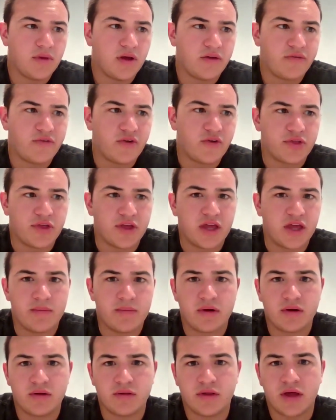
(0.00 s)
If you're thinking
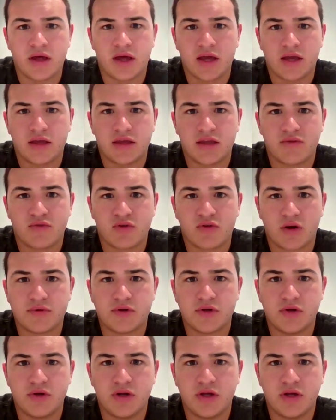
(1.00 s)
about like different
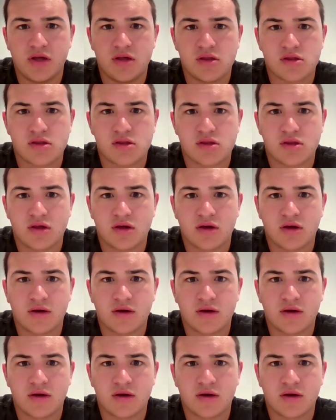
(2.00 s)
opportunities,